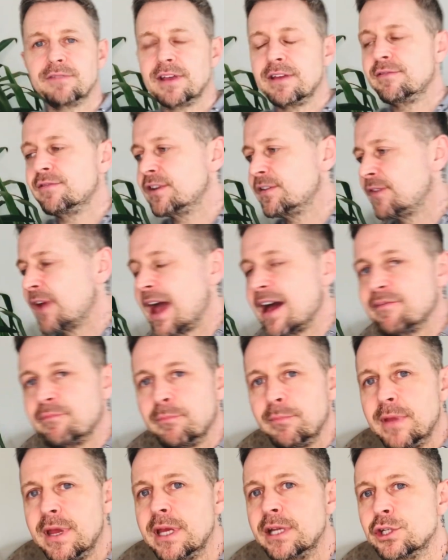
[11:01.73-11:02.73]
even if you haven't
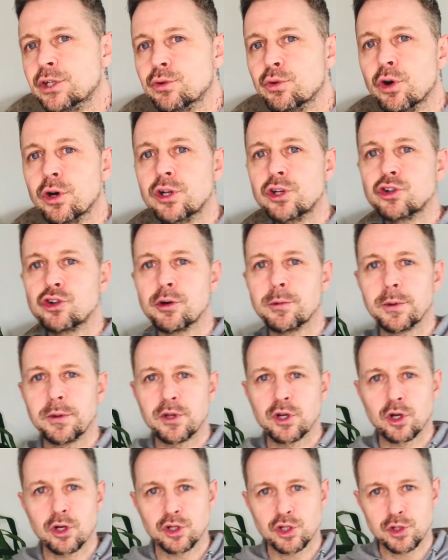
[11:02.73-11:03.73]
made your own drum and
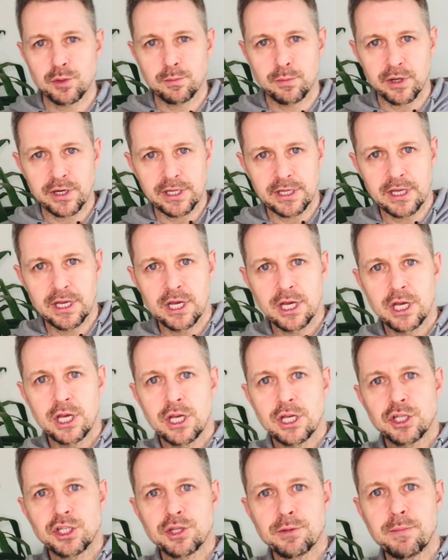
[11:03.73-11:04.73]
you've got somebody
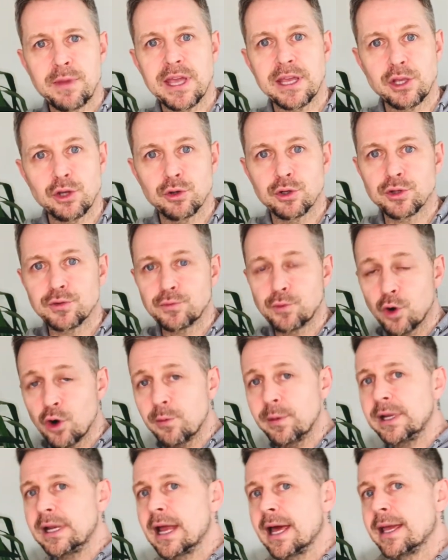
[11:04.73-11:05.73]
to make yours for
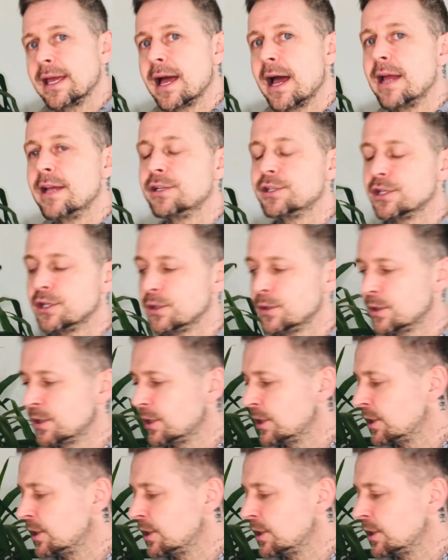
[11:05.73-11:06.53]
me like I do,